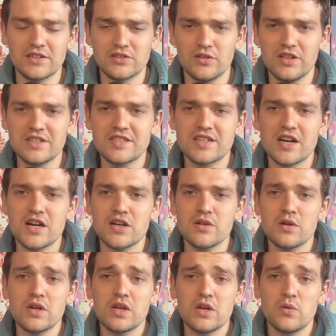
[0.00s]
So let's start
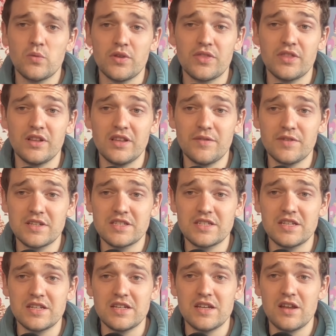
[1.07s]
with the
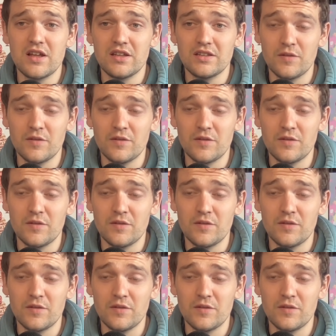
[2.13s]
Livingston